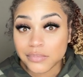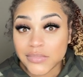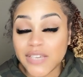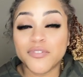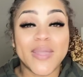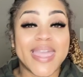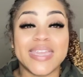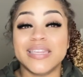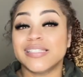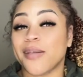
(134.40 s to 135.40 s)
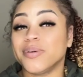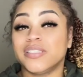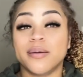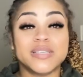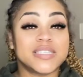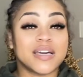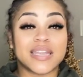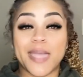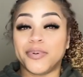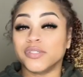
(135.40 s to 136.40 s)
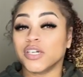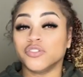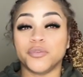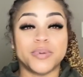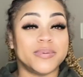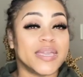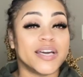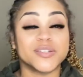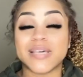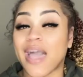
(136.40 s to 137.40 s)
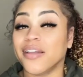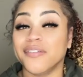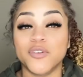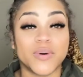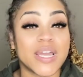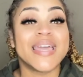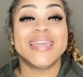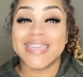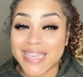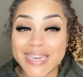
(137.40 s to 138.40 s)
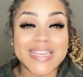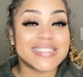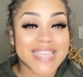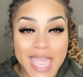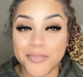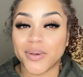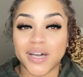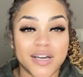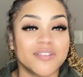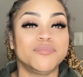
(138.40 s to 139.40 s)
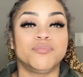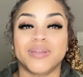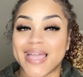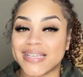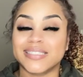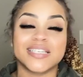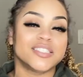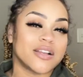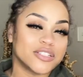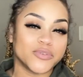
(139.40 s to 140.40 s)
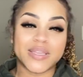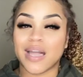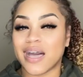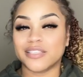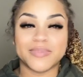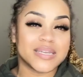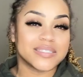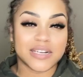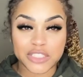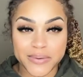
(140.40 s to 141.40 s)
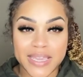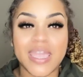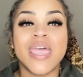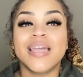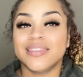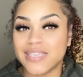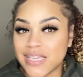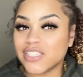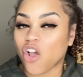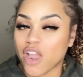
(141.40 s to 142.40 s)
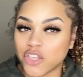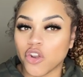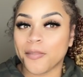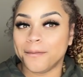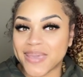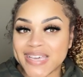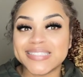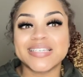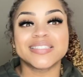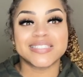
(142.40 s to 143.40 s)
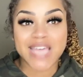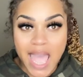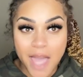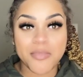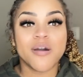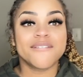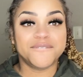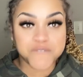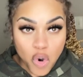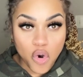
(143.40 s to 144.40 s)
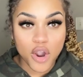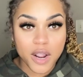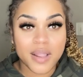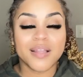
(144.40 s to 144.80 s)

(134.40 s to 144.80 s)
if you had any type of tummy tuck, liposurgery, BBLs, however you want to, any type of plastic surgery, cosmetic surgery, these are your best top four